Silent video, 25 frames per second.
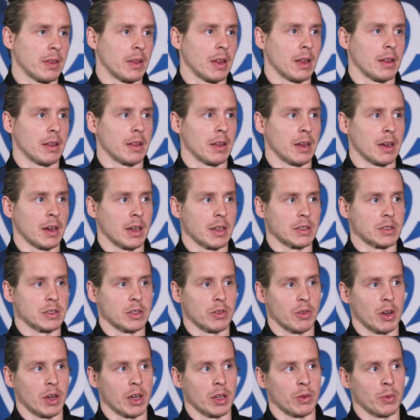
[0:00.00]
I think it's
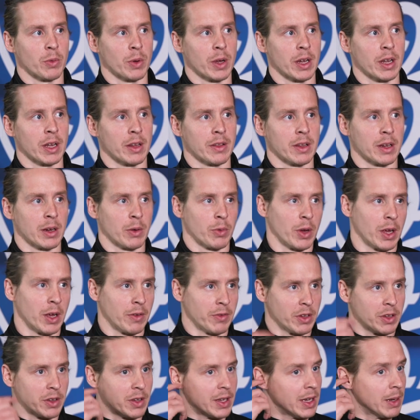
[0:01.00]
the right way. I think we
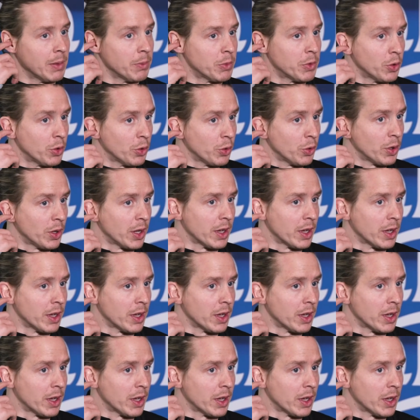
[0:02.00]
have the team to do